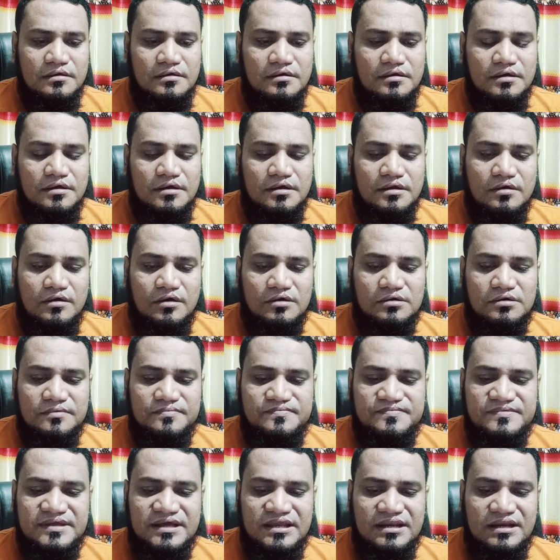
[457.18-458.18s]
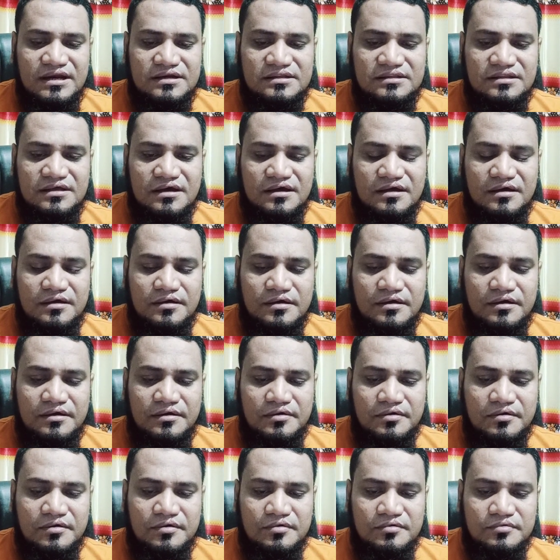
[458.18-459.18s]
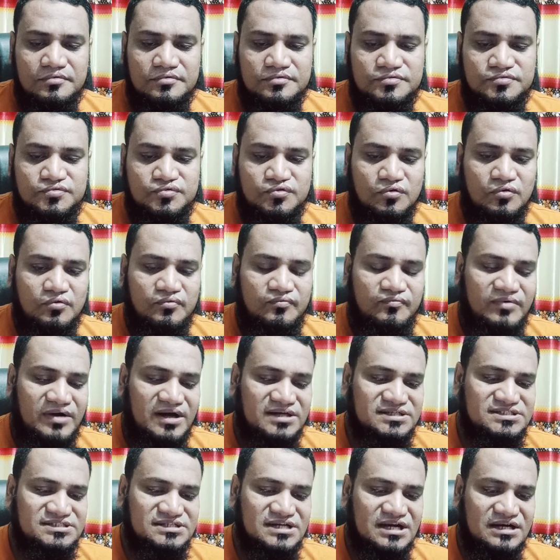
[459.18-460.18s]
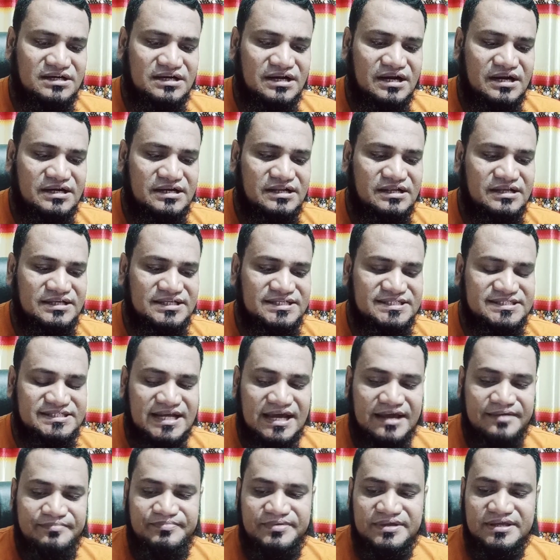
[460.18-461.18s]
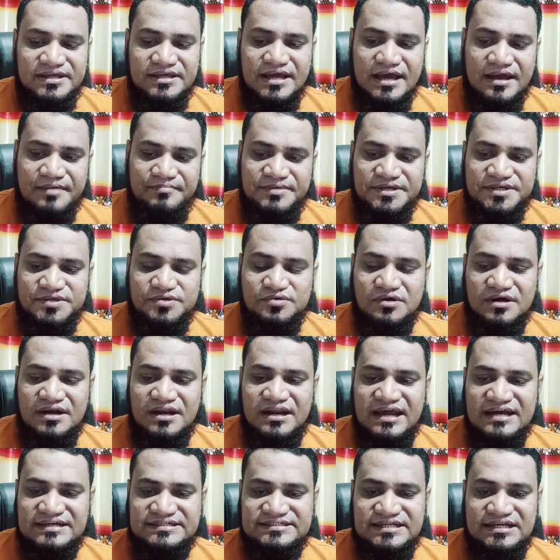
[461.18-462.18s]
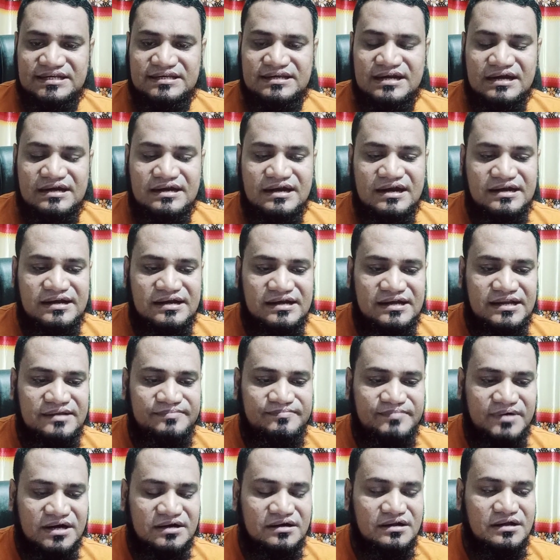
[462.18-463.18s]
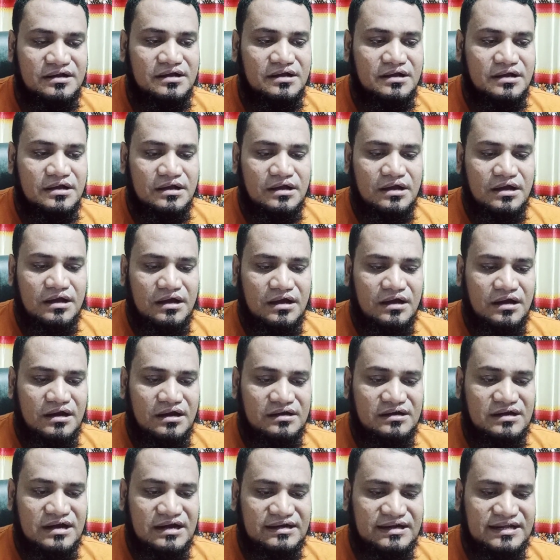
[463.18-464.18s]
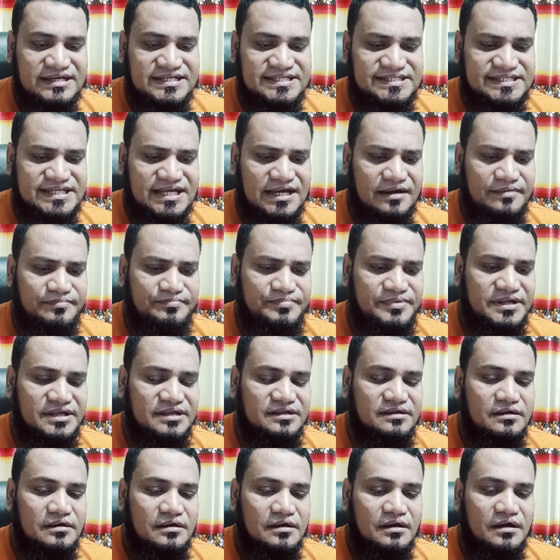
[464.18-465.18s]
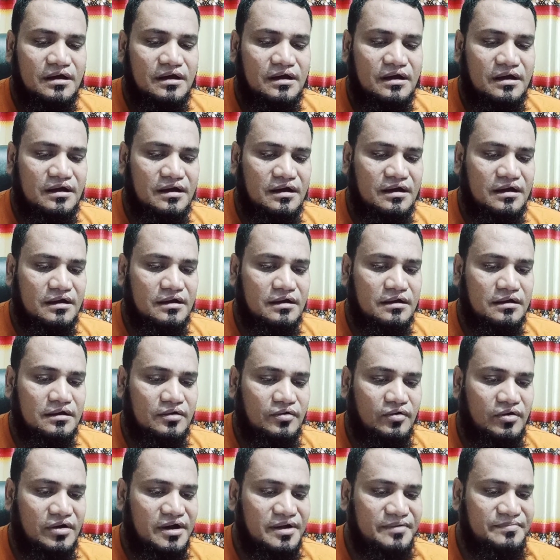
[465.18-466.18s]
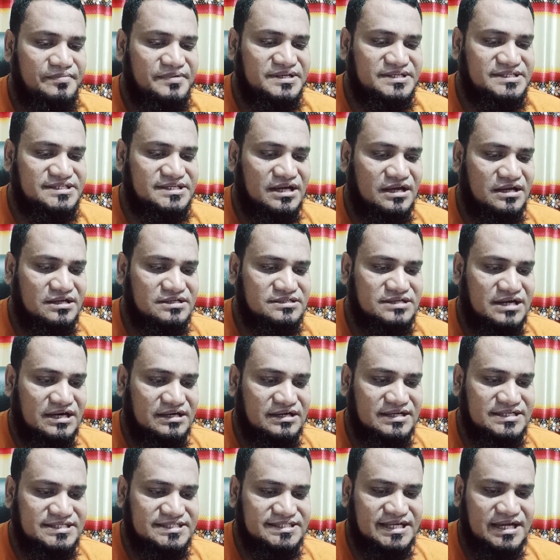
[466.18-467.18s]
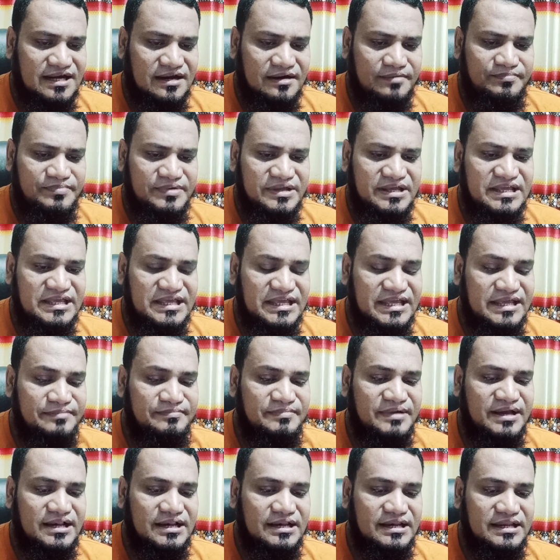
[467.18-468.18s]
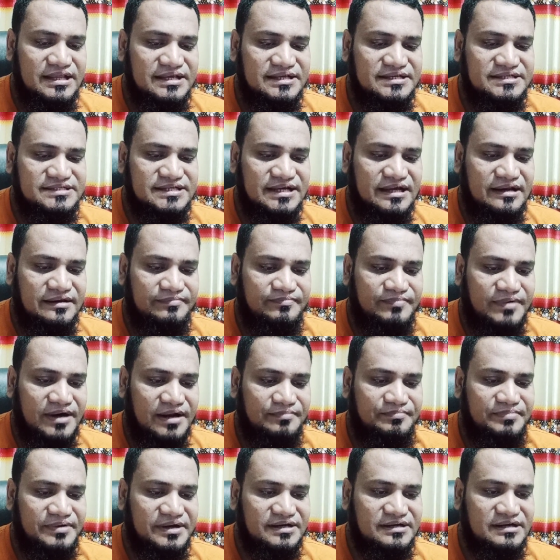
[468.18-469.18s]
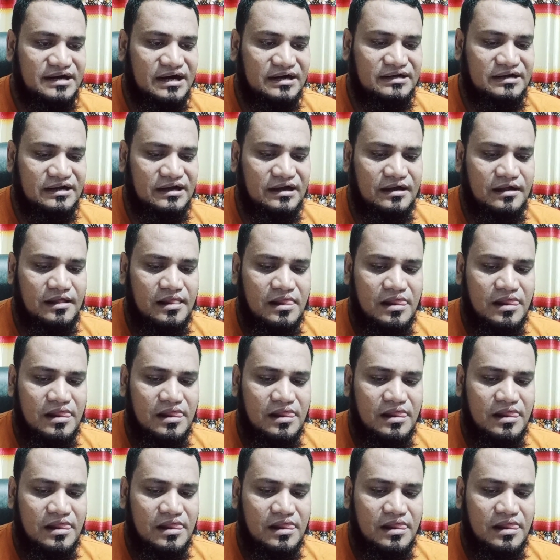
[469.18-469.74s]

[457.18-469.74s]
A lot of seller the so fast data entry is typing MS Word and Excel data entry demand. Data scraping, web research, data scraping, email list, and perfect data